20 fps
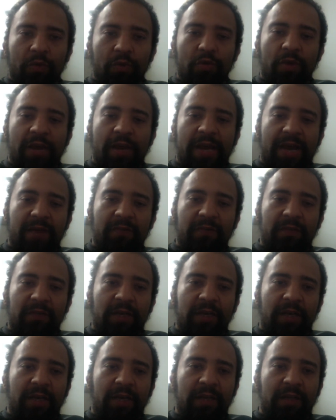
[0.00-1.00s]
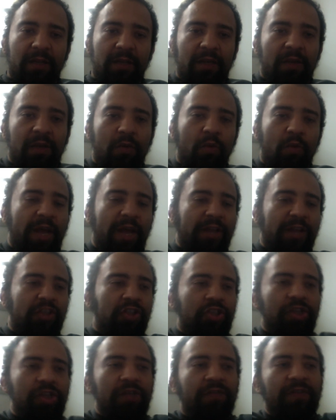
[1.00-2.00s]
you have that, when I
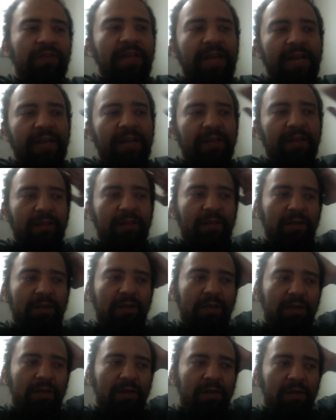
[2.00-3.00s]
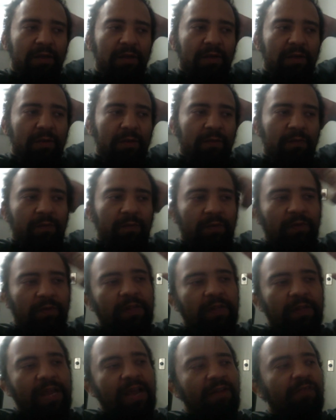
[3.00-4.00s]
achieve that
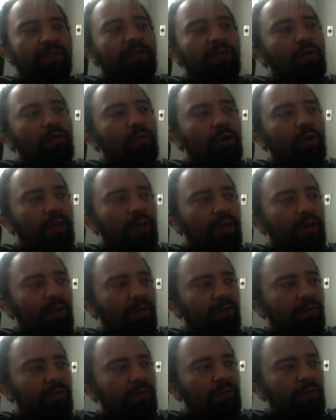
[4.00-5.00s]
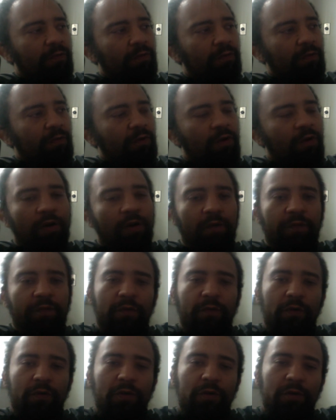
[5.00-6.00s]
level of
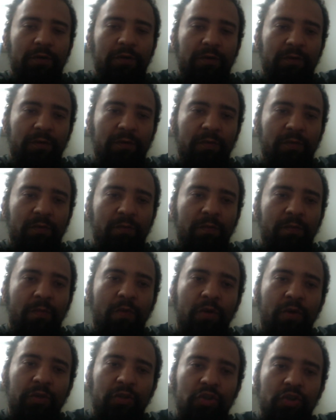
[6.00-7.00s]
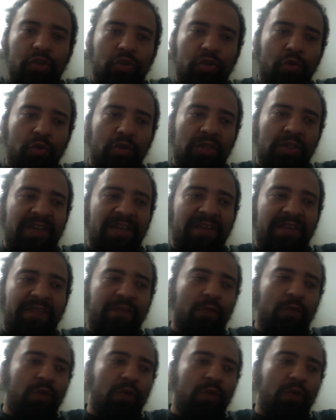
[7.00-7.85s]
comfort among the students, they feel